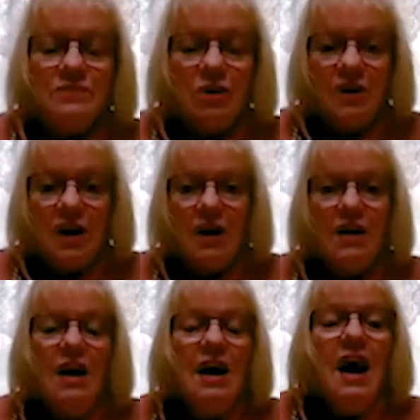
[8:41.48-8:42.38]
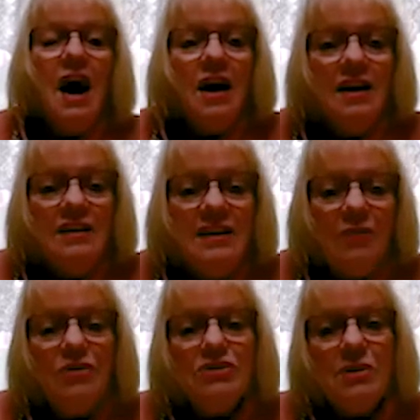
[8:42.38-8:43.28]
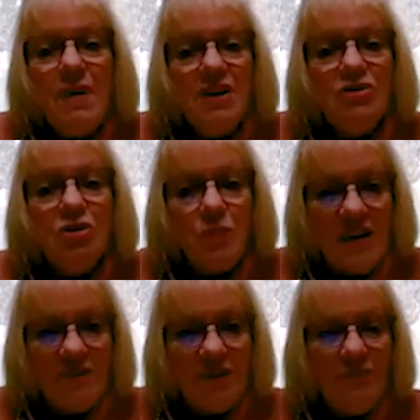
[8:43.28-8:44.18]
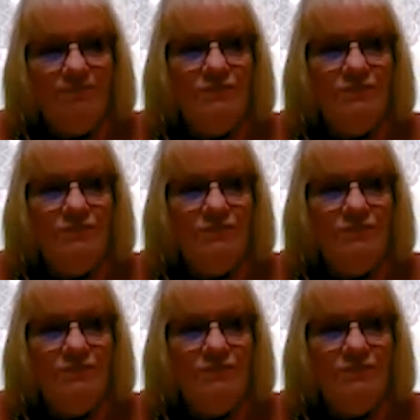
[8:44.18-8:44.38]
Okay, now there's a medical waiver.